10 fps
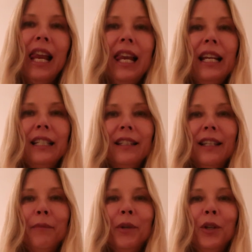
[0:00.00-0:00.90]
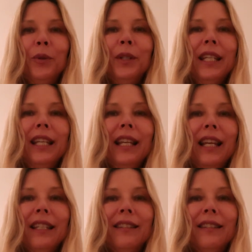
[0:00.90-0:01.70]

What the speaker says: Latest in Beauty, the